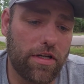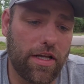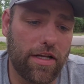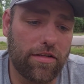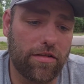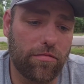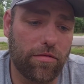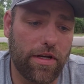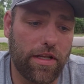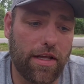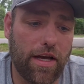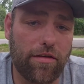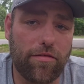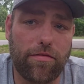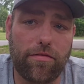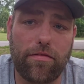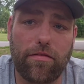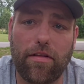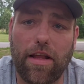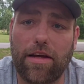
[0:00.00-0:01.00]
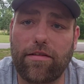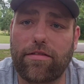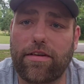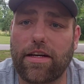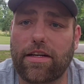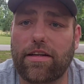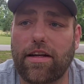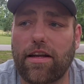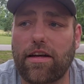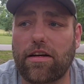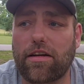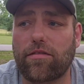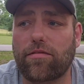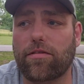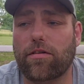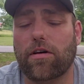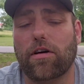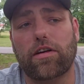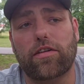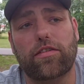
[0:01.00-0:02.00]
that's the way life dictated it
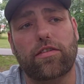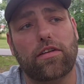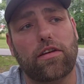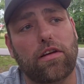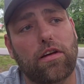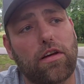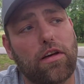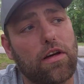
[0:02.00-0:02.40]
for us.